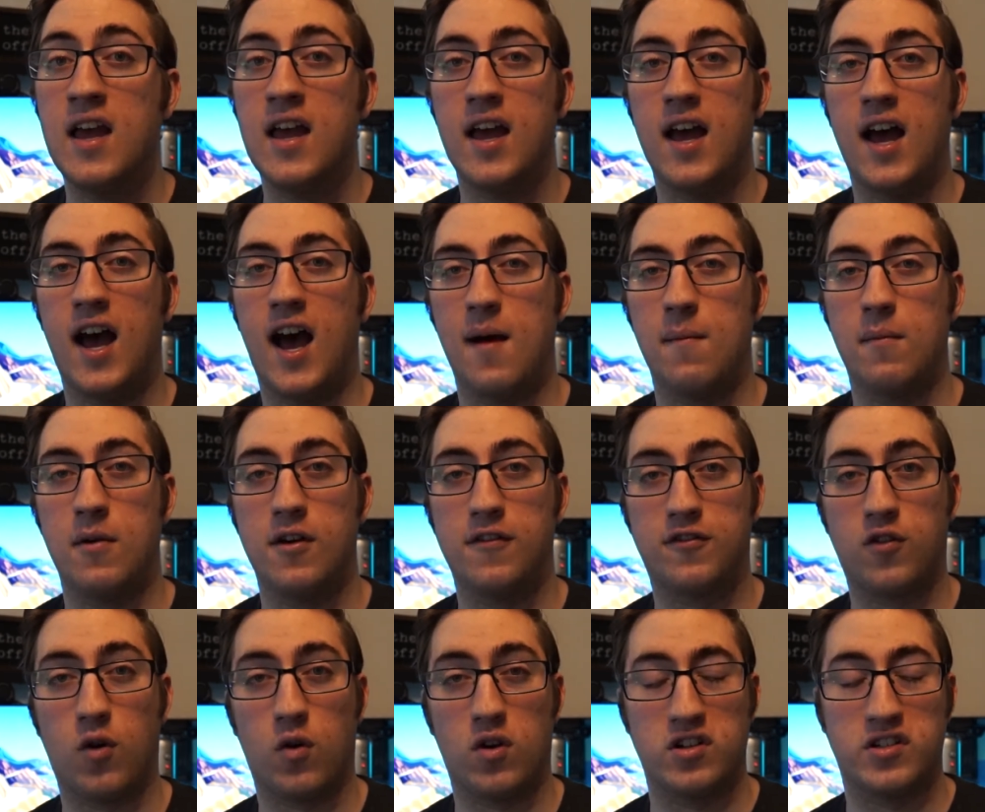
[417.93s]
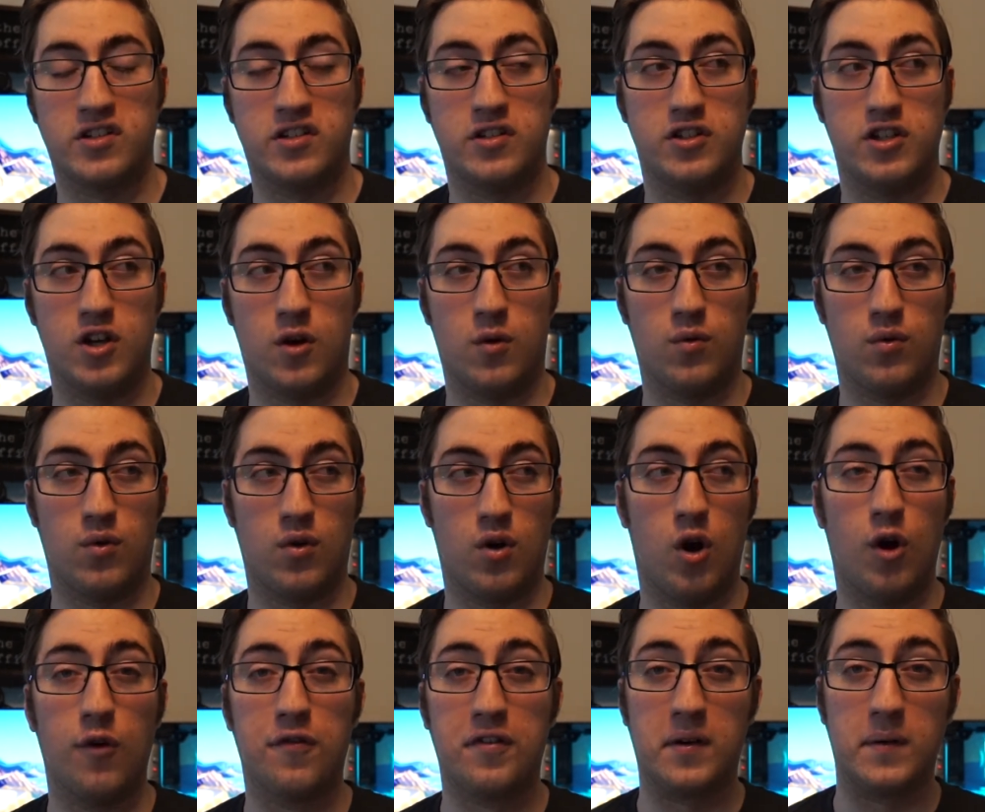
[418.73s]
Of course, don't
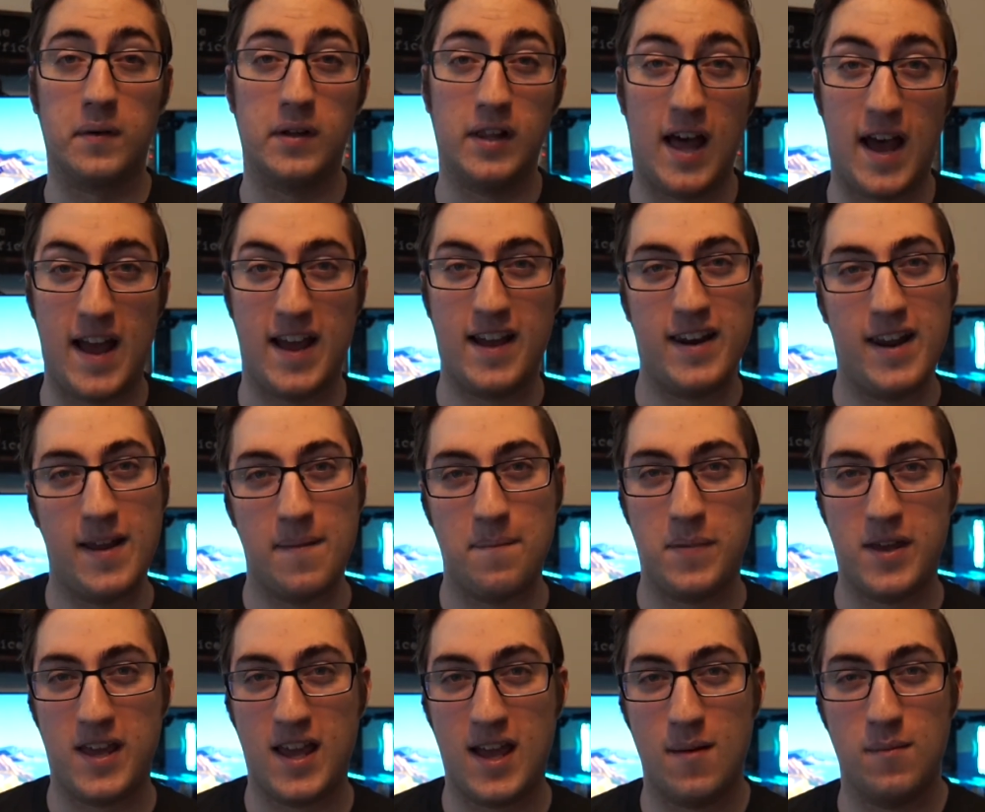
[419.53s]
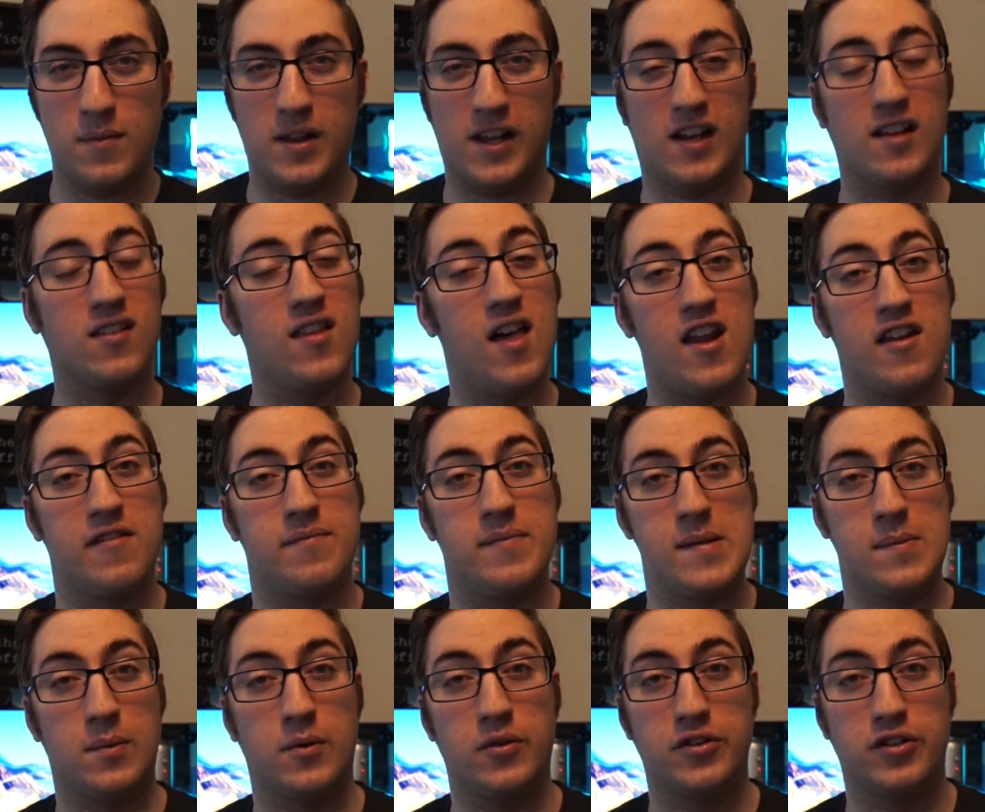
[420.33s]
over-rely on NPM like a lot of
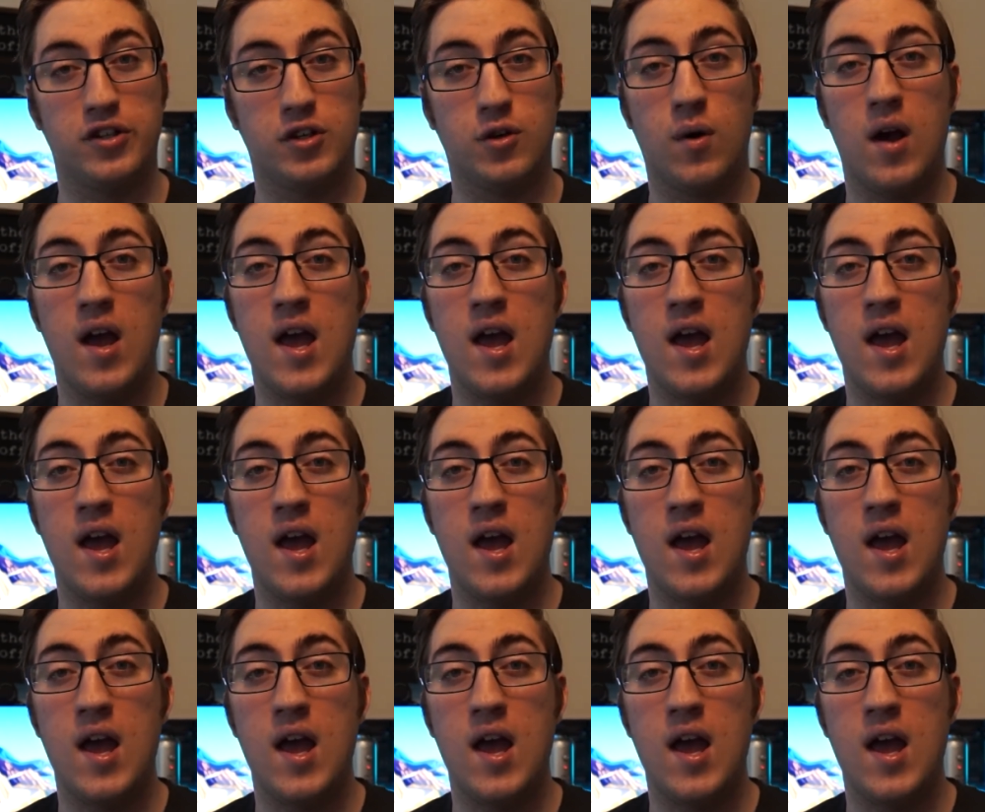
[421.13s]
people do,